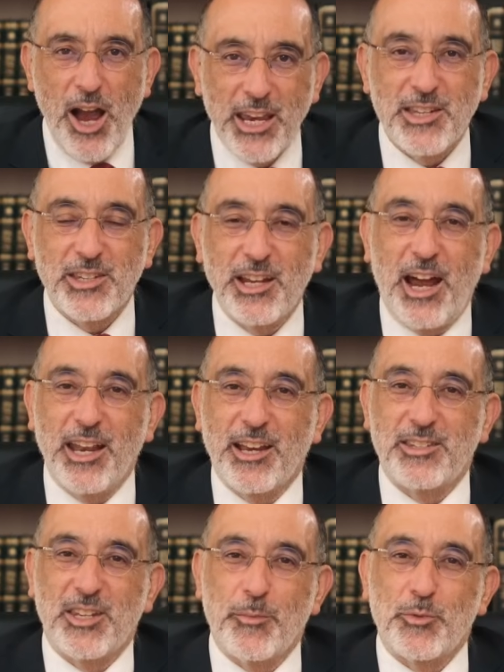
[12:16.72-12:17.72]
is it
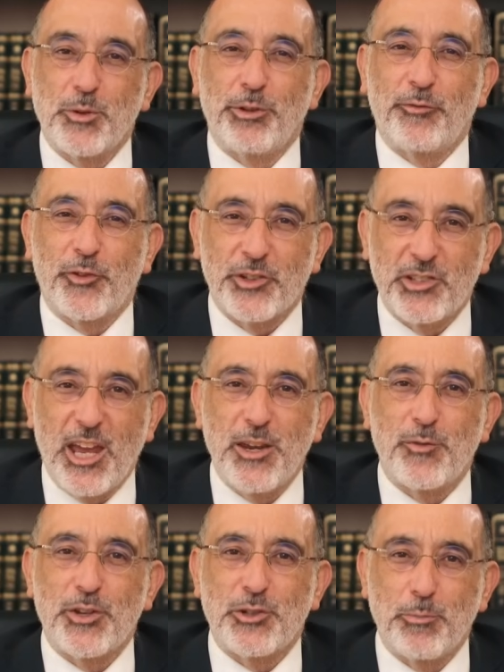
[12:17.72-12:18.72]
unacceptable for
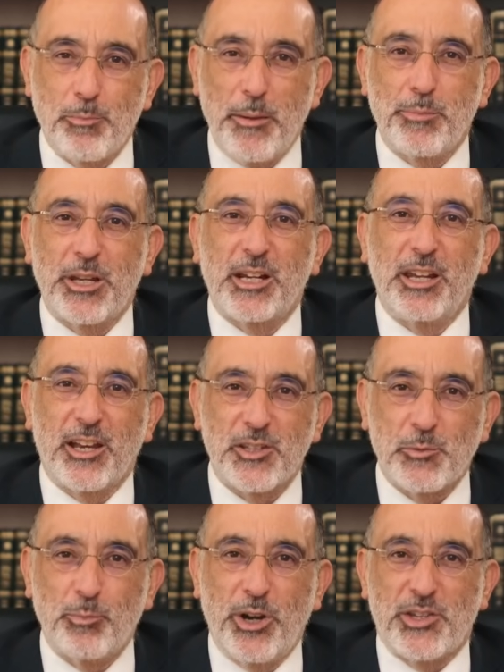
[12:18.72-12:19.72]
David to publicly
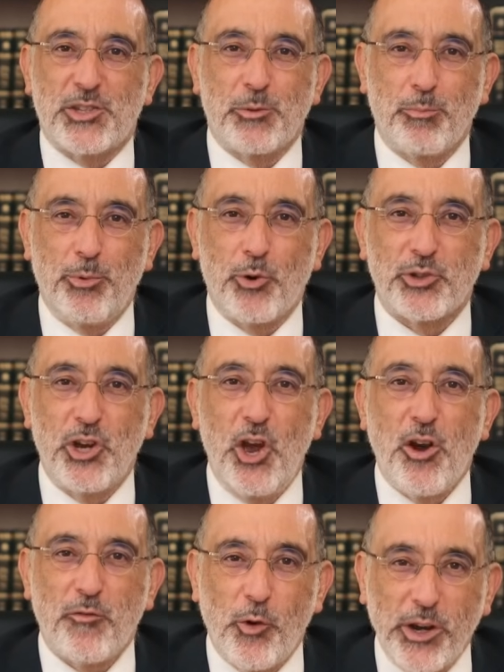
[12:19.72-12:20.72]
express support
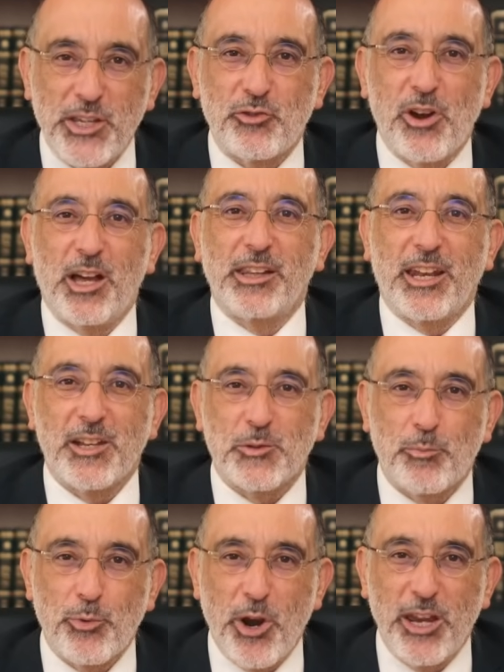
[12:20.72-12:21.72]
for Israel and its
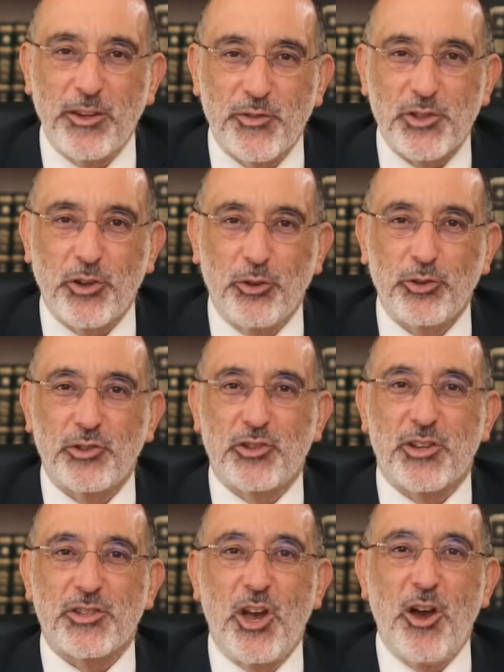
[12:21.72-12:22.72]
brave
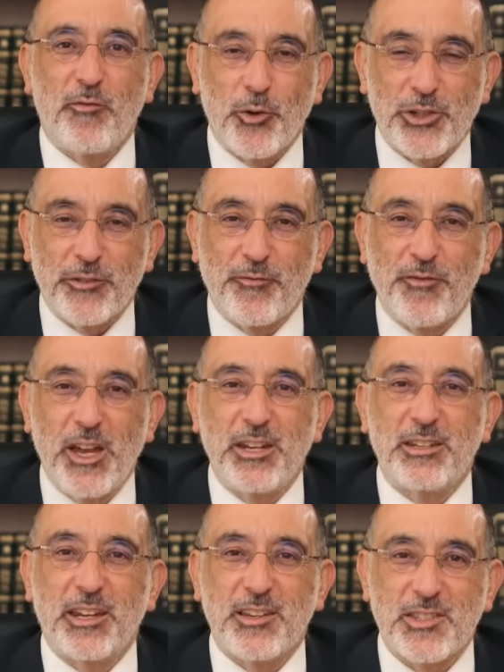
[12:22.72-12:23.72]
soldiers for
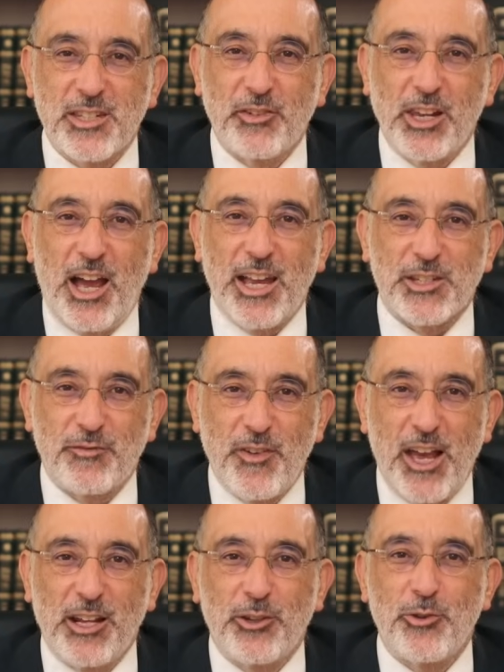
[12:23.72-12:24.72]
defending civilized
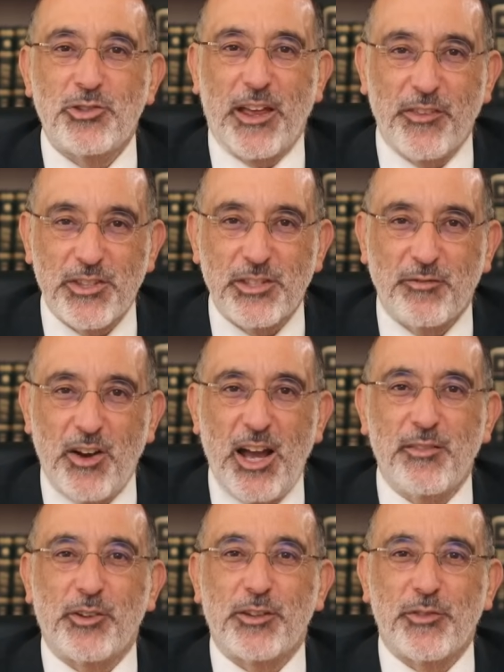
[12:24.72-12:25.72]
values and the
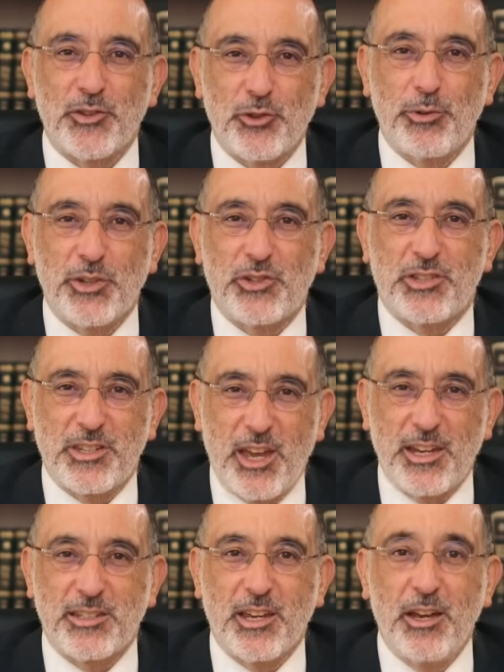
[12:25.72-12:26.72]
survival of the Jewish
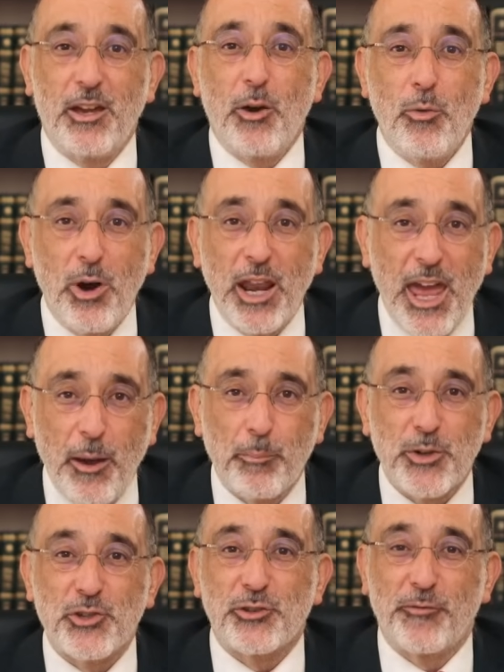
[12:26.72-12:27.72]
state? What
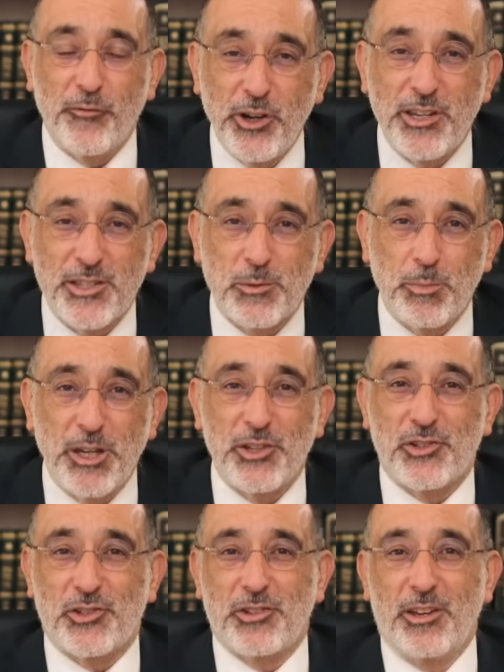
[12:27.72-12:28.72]
happened to free
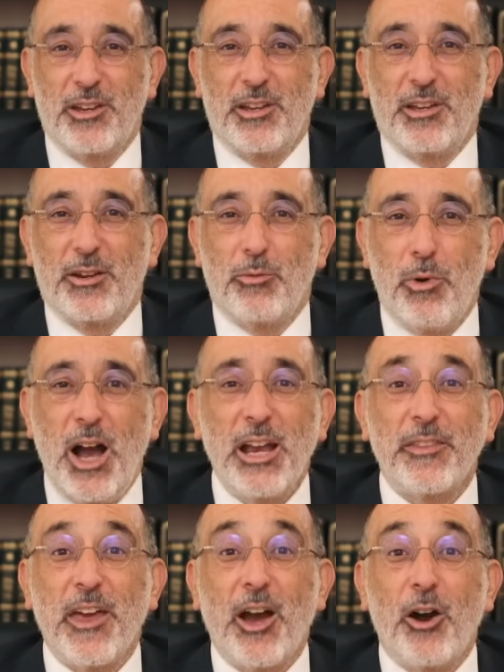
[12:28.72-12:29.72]
speech? Why are
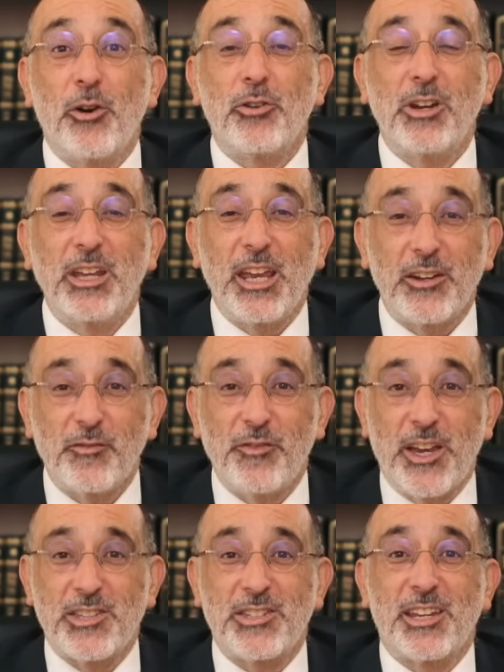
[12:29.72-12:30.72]
they only
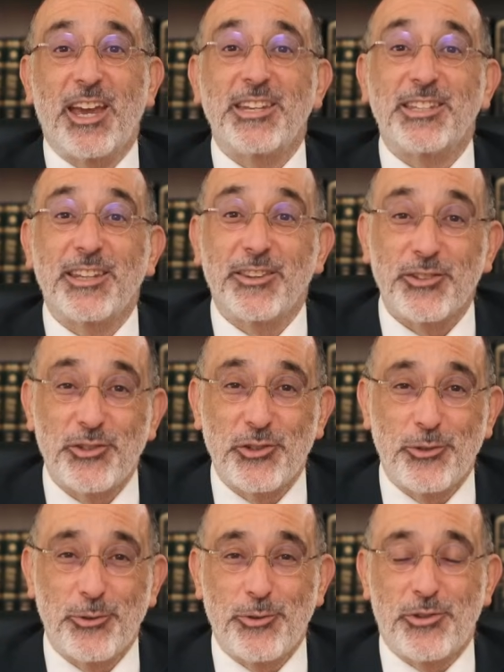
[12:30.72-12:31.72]
investigating the
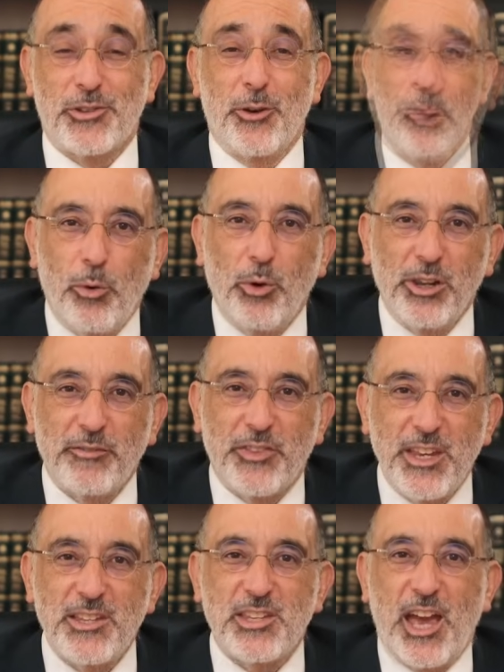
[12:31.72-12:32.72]
Jews? All of
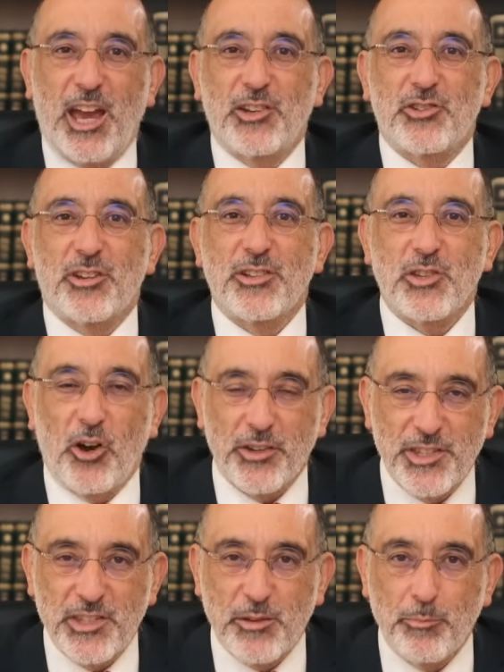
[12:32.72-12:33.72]
these actions are
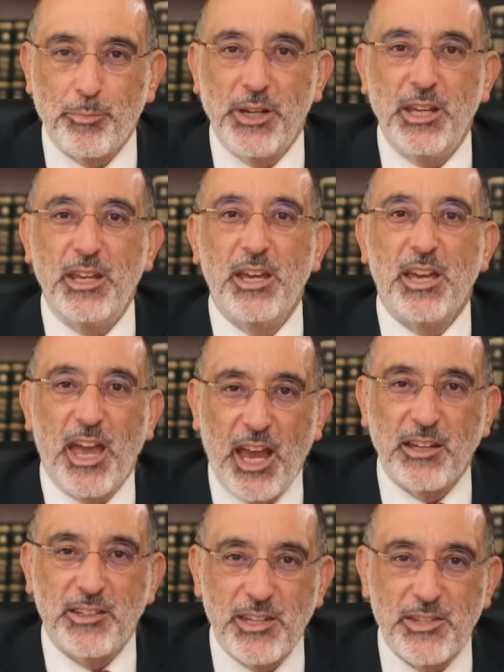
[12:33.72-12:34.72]
simply
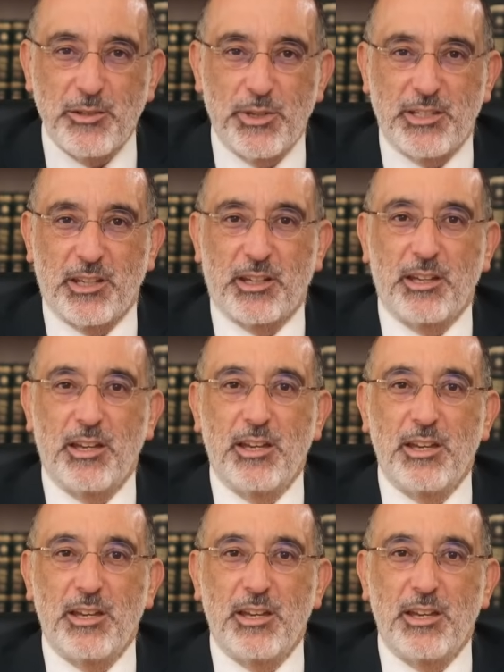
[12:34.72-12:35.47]
anti-Semitic.